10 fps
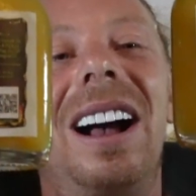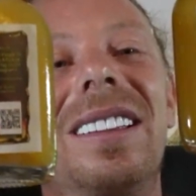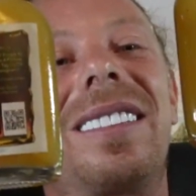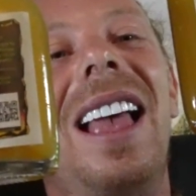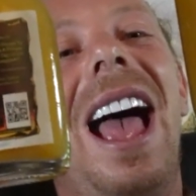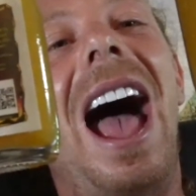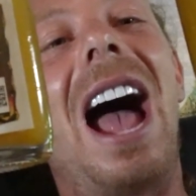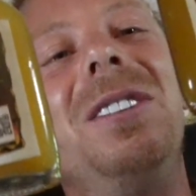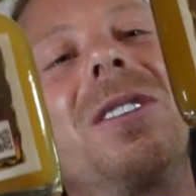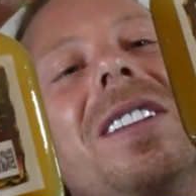us
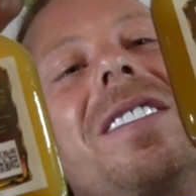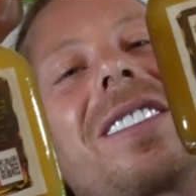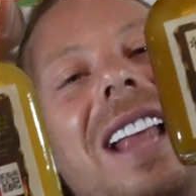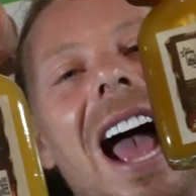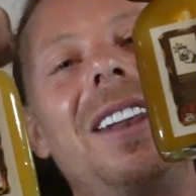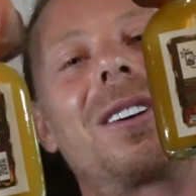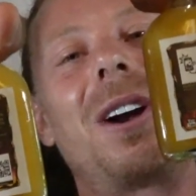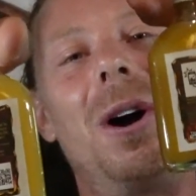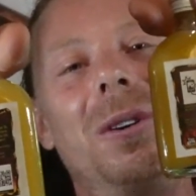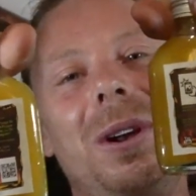and you can scan the
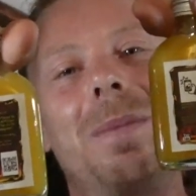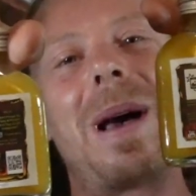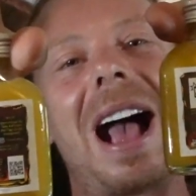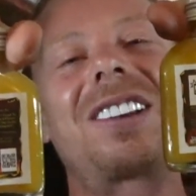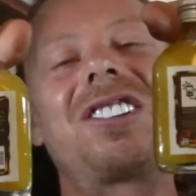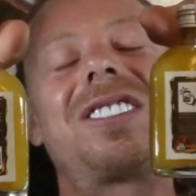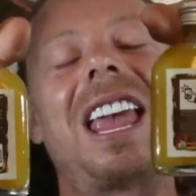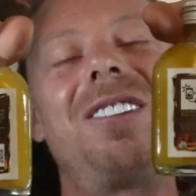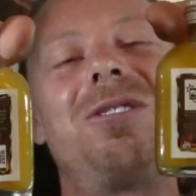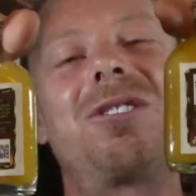code on the back. It
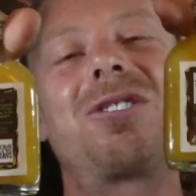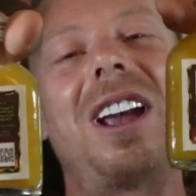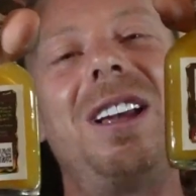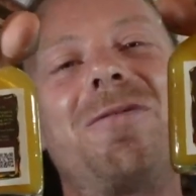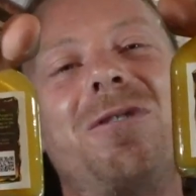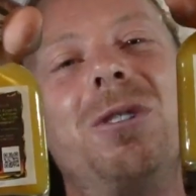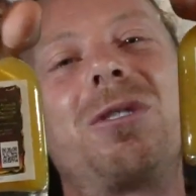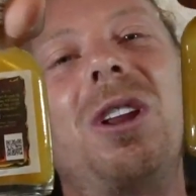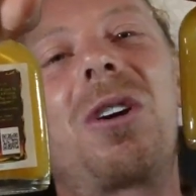takes you straight through to the